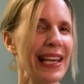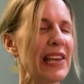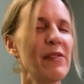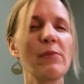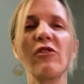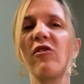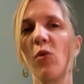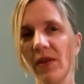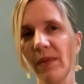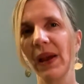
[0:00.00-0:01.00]
Even
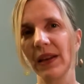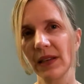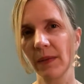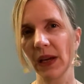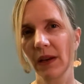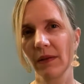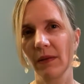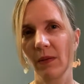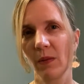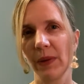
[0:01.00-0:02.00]
before the pandemic,
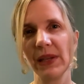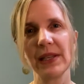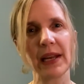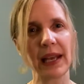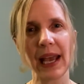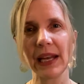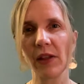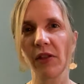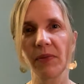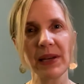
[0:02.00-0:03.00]
women
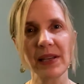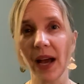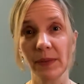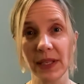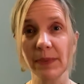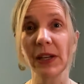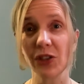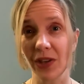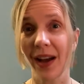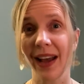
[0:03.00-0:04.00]
dedicated 3 times as
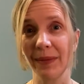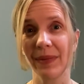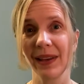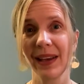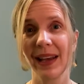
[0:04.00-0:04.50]
much time